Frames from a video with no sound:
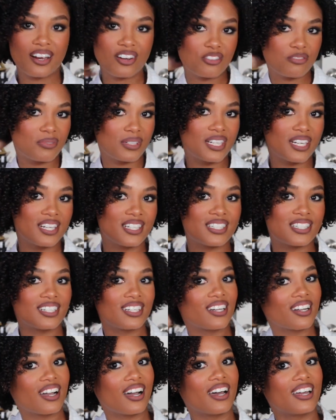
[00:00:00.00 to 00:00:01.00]
I've been itching
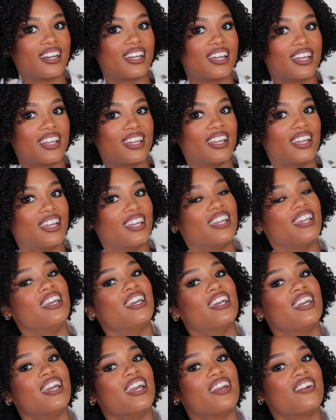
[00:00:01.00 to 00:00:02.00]
to cut it
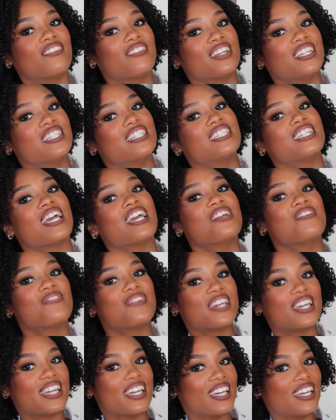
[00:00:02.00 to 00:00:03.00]
and reshape
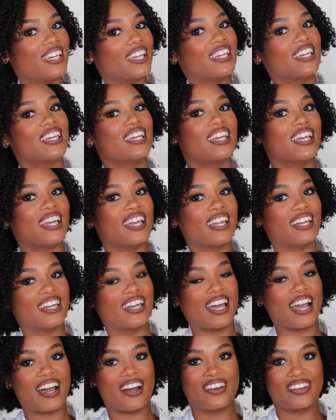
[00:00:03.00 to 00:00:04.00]
it and
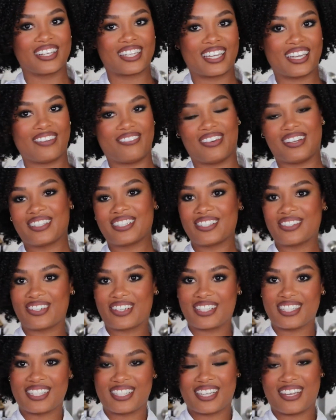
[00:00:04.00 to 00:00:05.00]
now it came out so
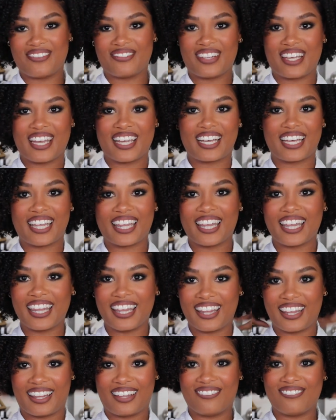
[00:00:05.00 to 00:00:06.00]
good so I'm like
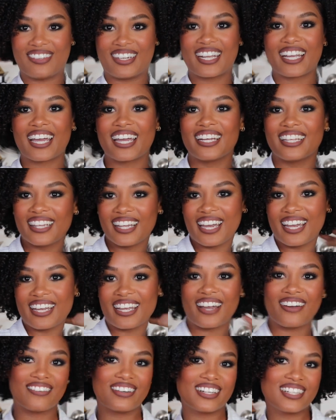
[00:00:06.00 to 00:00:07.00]
ooh but I kind of like
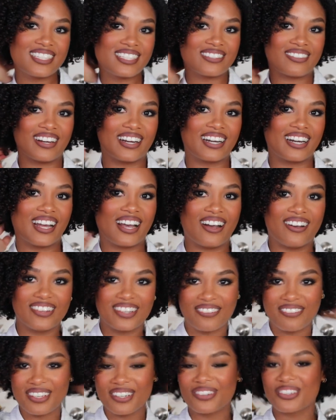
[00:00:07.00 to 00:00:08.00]
how it is right now
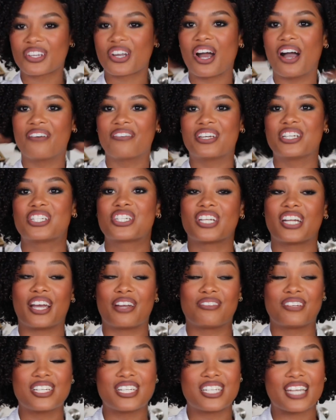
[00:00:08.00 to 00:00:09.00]
let me know in the comments should I
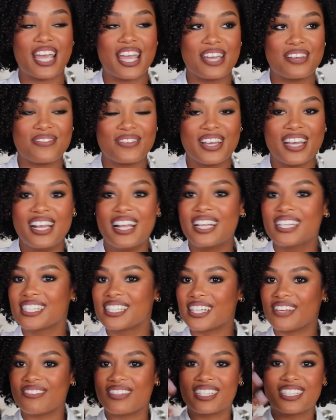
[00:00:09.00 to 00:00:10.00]
reshape
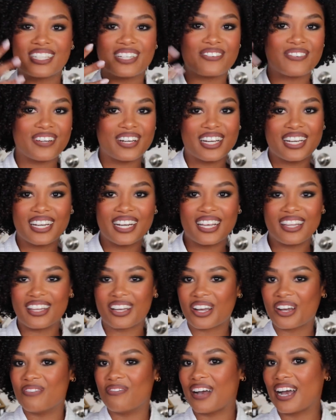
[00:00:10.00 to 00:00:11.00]
something different and then
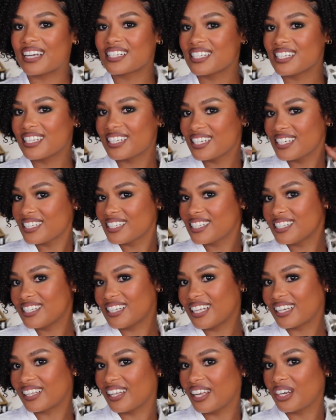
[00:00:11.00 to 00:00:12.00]
come back to this
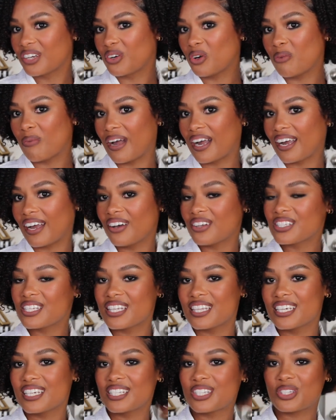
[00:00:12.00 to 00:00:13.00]
like let it grow back out to
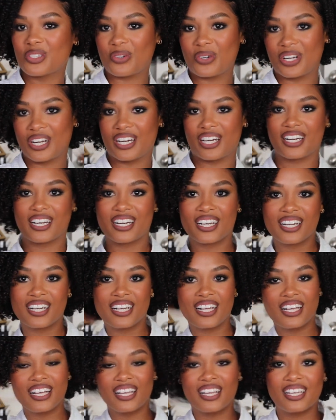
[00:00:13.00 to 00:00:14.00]
this or
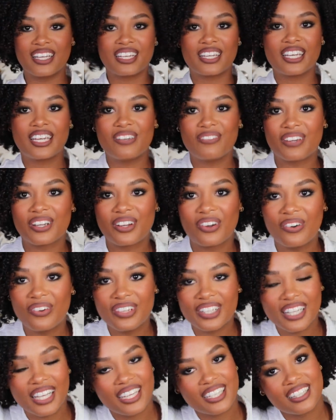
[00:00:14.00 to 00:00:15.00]
keep it
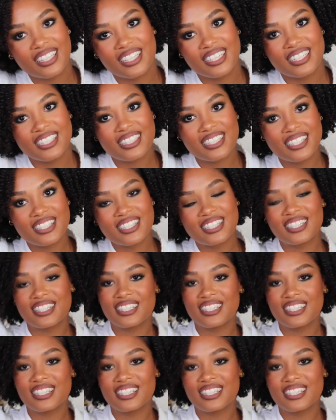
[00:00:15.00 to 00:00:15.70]
going like this